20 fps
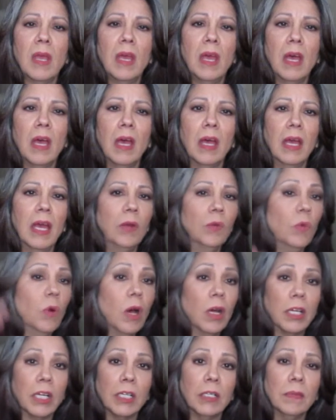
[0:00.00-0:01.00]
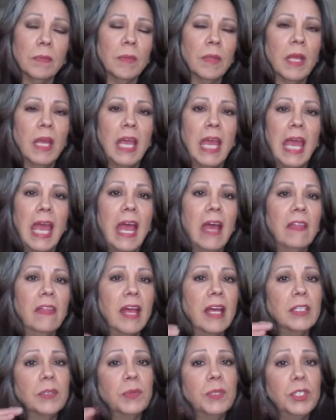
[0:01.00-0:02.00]
and water. And
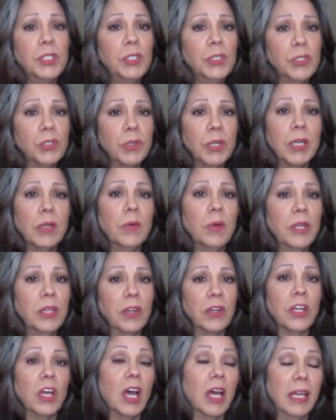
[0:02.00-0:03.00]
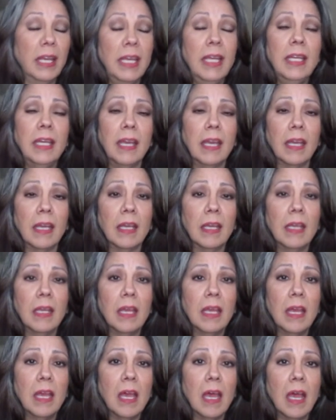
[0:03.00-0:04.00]
that's what you drink when you're not eating
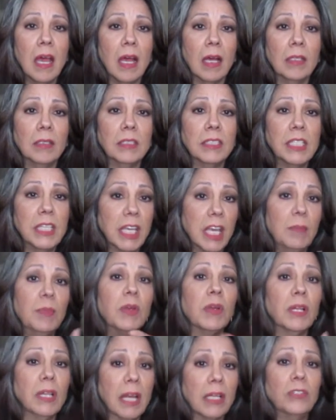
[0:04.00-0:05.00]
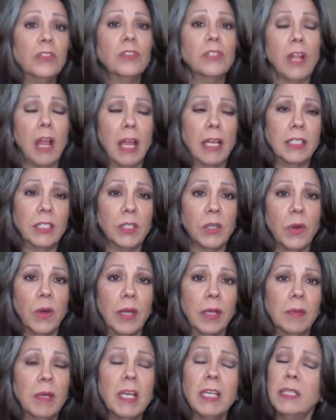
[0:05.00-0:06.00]
to keep your electrolytes
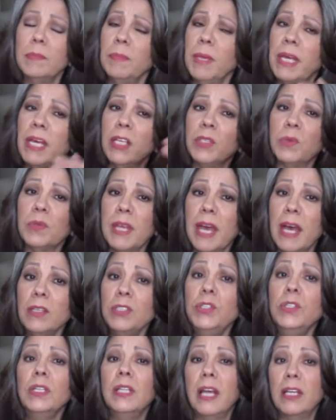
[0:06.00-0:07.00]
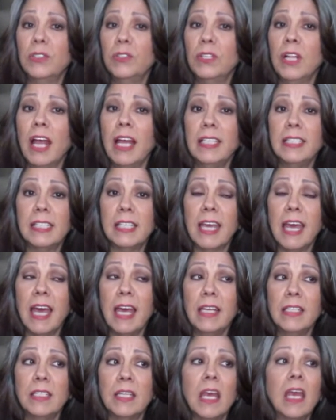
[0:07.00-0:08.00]
going. Because without your electrolytes,
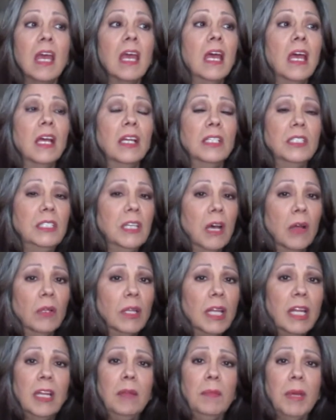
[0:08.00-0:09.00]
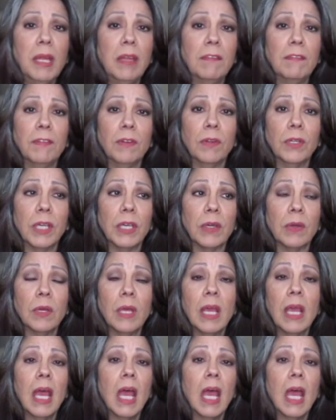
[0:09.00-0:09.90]
guys, don't let anybody fool you.